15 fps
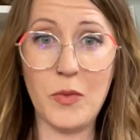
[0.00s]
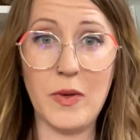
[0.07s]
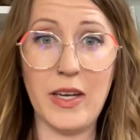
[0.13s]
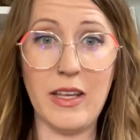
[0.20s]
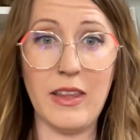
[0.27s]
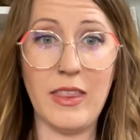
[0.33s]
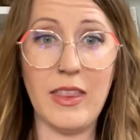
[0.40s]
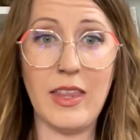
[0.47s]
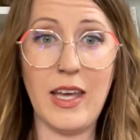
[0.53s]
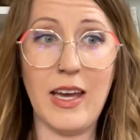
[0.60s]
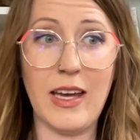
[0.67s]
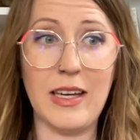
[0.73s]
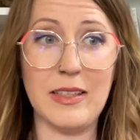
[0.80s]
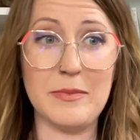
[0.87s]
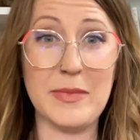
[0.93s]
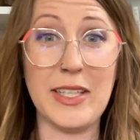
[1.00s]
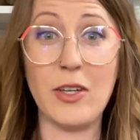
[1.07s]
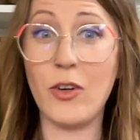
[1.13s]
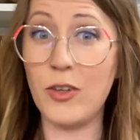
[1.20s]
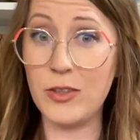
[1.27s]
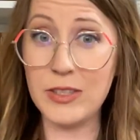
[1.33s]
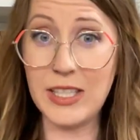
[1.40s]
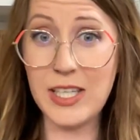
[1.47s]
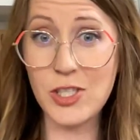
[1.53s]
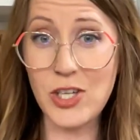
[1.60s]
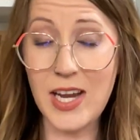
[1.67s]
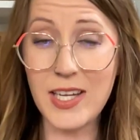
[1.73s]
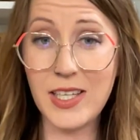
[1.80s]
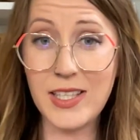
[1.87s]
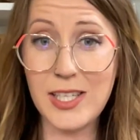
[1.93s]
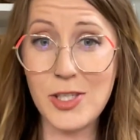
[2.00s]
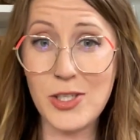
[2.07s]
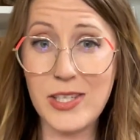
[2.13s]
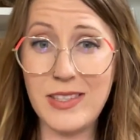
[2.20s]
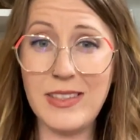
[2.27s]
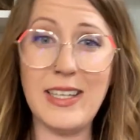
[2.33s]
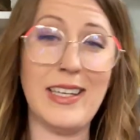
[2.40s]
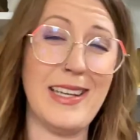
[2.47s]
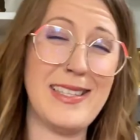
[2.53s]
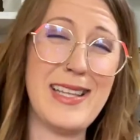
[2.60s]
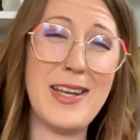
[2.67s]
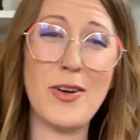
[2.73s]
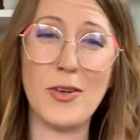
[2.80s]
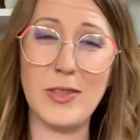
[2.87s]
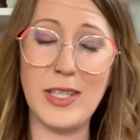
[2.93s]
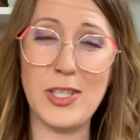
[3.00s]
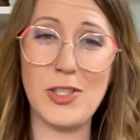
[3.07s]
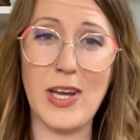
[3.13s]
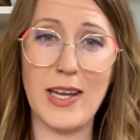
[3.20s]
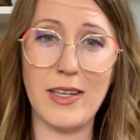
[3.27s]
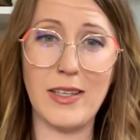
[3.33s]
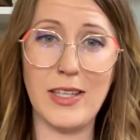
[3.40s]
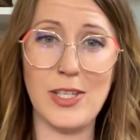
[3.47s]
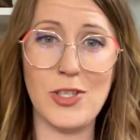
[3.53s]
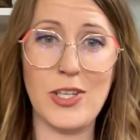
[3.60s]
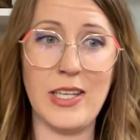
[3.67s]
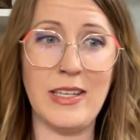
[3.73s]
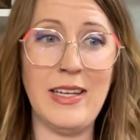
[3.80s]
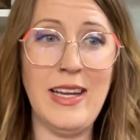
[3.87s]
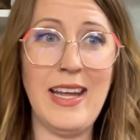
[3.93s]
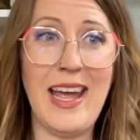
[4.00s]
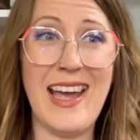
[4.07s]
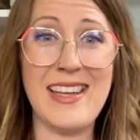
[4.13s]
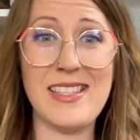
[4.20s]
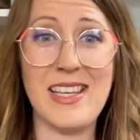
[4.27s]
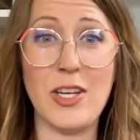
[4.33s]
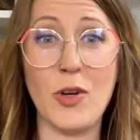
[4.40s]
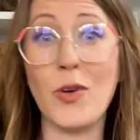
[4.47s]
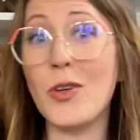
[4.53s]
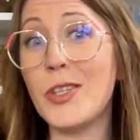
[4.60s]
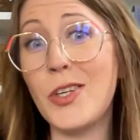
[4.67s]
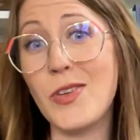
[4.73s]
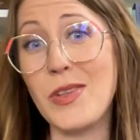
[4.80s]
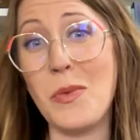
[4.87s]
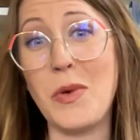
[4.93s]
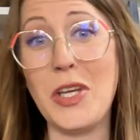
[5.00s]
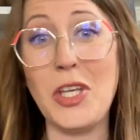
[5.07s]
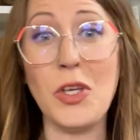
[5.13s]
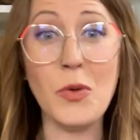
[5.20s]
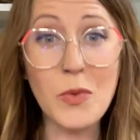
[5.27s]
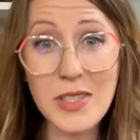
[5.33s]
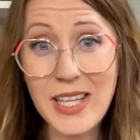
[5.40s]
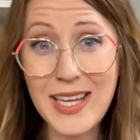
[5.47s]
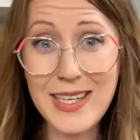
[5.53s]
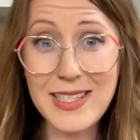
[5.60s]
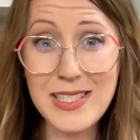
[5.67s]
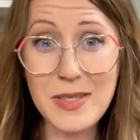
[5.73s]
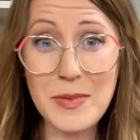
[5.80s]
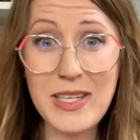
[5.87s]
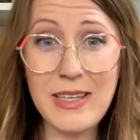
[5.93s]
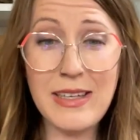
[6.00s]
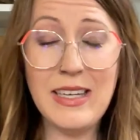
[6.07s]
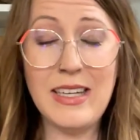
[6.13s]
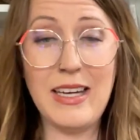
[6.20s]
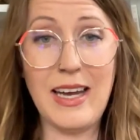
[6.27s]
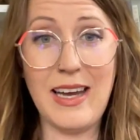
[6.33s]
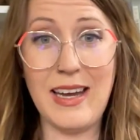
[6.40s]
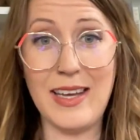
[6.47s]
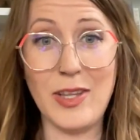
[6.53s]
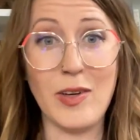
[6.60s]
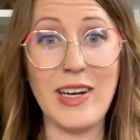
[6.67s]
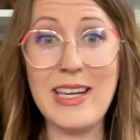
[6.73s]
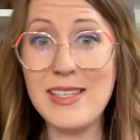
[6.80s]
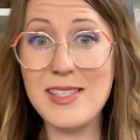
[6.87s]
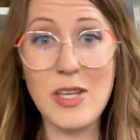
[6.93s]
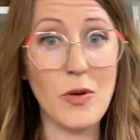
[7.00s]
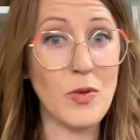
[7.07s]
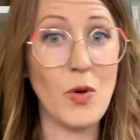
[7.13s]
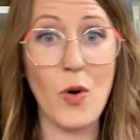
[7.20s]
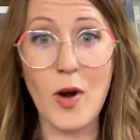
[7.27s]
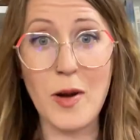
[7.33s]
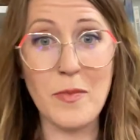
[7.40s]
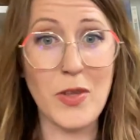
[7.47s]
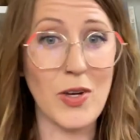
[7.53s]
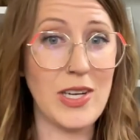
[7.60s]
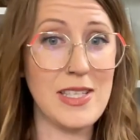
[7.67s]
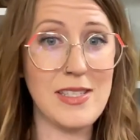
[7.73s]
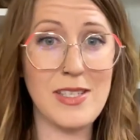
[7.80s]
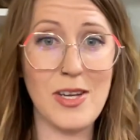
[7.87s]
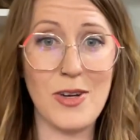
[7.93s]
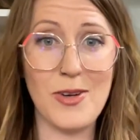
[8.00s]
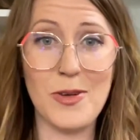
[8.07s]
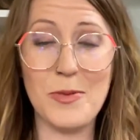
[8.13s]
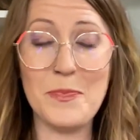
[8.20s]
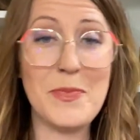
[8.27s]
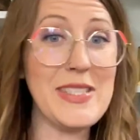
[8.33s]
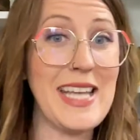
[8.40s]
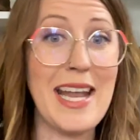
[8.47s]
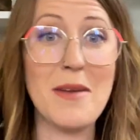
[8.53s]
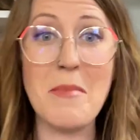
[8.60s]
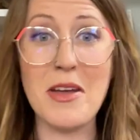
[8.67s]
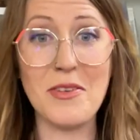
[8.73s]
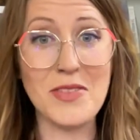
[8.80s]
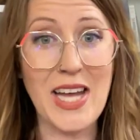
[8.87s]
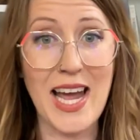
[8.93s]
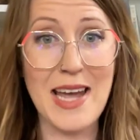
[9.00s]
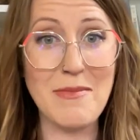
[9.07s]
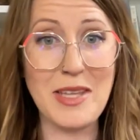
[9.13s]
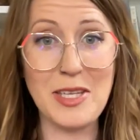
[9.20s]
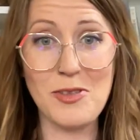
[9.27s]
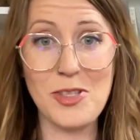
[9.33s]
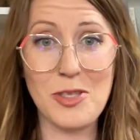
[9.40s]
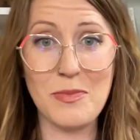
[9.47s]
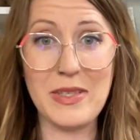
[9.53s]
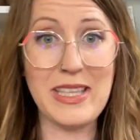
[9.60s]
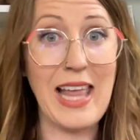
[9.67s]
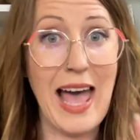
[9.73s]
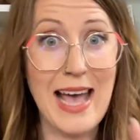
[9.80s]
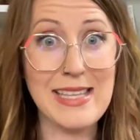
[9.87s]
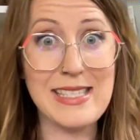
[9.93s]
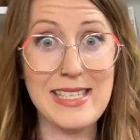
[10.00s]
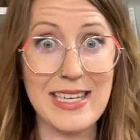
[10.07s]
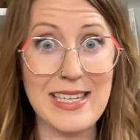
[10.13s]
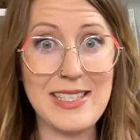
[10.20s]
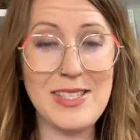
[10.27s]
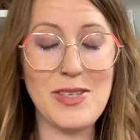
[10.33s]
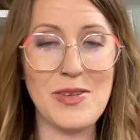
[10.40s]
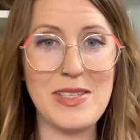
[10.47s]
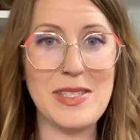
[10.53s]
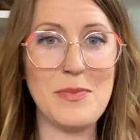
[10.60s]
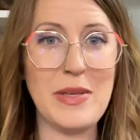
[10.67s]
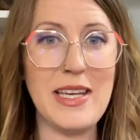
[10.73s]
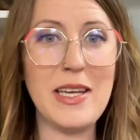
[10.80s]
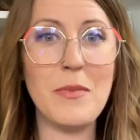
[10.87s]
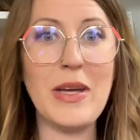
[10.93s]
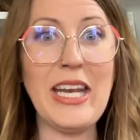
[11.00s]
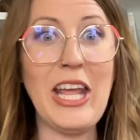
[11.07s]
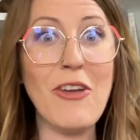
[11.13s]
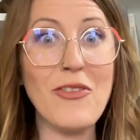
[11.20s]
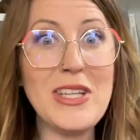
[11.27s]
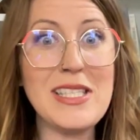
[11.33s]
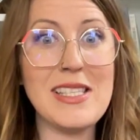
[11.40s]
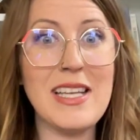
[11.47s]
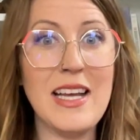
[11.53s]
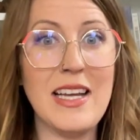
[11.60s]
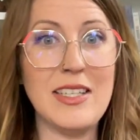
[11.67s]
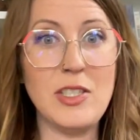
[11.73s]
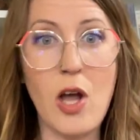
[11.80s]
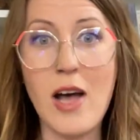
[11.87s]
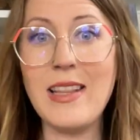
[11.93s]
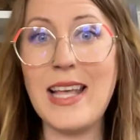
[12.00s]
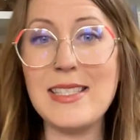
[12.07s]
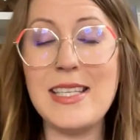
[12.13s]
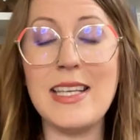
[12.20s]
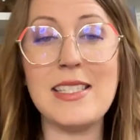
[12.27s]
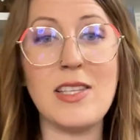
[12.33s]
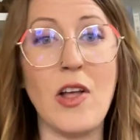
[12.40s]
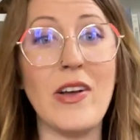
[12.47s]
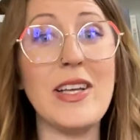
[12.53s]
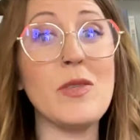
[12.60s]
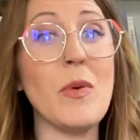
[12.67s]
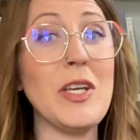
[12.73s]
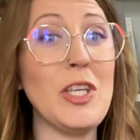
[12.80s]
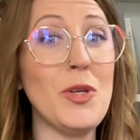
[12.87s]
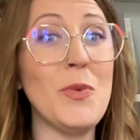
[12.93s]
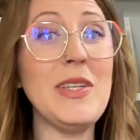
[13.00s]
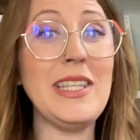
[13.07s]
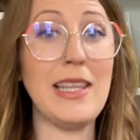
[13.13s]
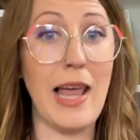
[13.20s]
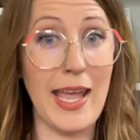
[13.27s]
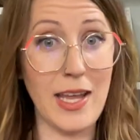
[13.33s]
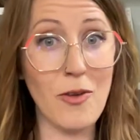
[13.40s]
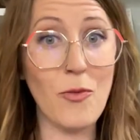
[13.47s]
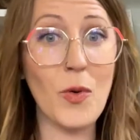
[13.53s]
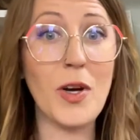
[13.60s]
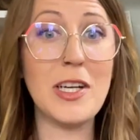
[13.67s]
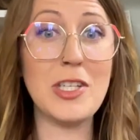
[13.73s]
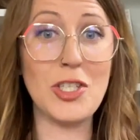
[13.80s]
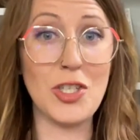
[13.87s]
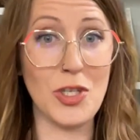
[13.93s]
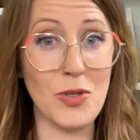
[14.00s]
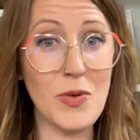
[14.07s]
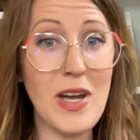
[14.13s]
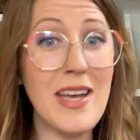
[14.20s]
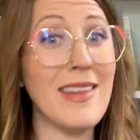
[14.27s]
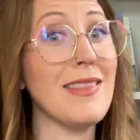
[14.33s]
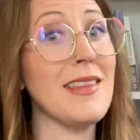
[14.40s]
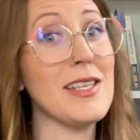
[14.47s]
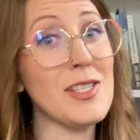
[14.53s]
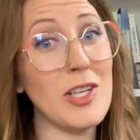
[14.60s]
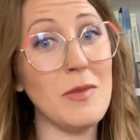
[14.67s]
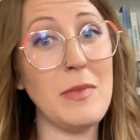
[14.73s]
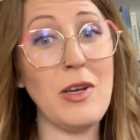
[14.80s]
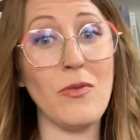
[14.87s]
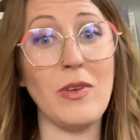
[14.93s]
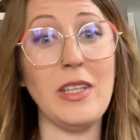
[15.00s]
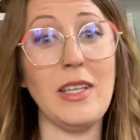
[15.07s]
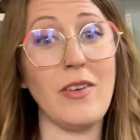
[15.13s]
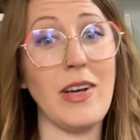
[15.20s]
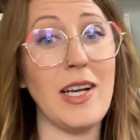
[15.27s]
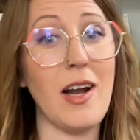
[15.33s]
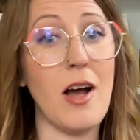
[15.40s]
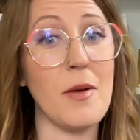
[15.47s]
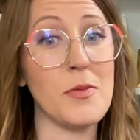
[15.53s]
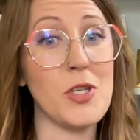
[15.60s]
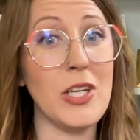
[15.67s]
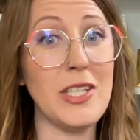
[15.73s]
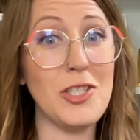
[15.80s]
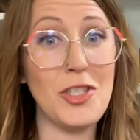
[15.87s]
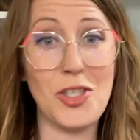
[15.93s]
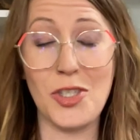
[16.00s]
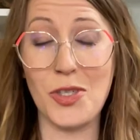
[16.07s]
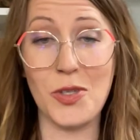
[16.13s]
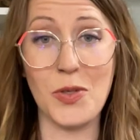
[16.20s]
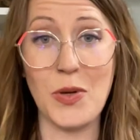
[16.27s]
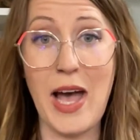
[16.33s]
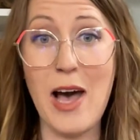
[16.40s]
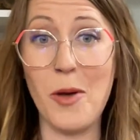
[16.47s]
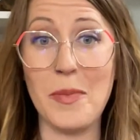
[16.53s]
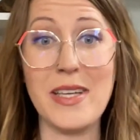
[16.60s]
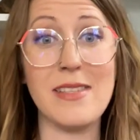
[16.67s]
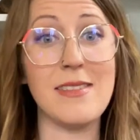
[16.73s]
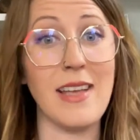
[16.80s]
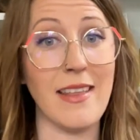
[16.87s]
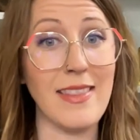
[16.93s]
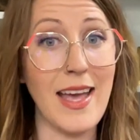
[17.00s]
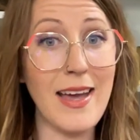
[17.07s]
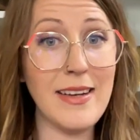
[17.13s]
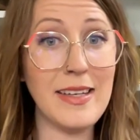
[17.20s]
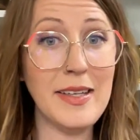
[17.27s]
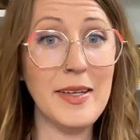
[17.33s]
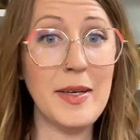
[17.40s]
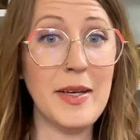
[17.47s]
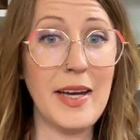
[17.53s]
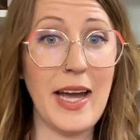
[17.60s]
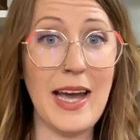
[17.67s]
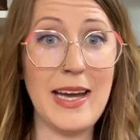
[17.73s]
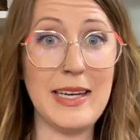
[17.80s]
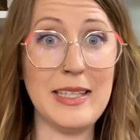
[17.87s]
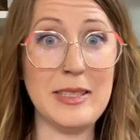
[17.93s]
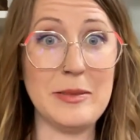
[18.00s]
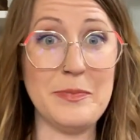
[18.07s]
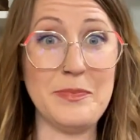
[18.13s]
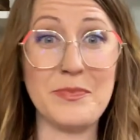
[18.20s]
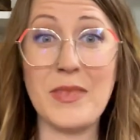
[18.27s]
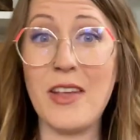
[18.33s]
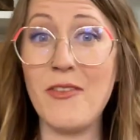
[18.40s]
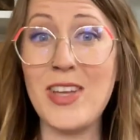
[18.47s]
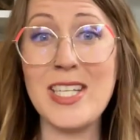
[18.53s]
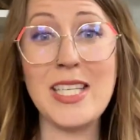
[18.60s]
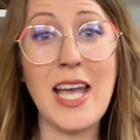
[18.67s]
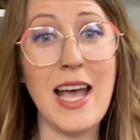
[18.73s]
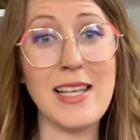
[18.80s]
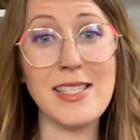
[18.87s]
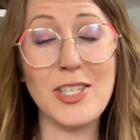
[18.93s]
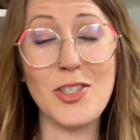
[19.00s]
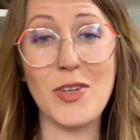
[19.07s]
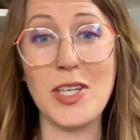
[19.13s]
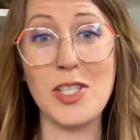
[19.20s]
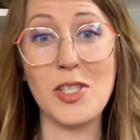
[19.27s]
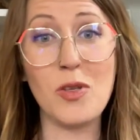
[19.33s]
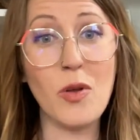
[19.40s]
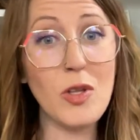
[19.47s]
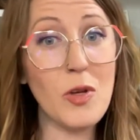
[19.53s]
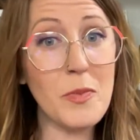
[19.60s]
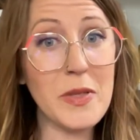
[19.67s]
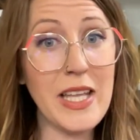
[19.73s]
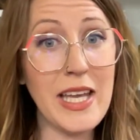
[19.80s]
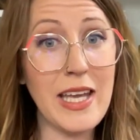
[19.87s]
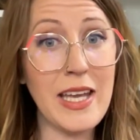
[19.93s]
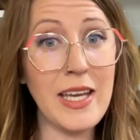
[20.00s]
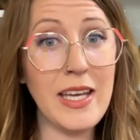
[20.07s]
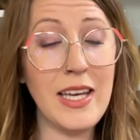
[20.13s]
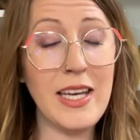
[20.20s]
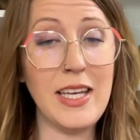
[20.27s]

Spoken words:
with early ejaculation, and I say early ejaculation as in earlier than what you would like it to be, there is no norm, there is no set amount of time that you should be lasting, so to speak, but if it's not lasting as long as what you would like for it to, this could be a really great option to help extend that. Fantastic during solo play.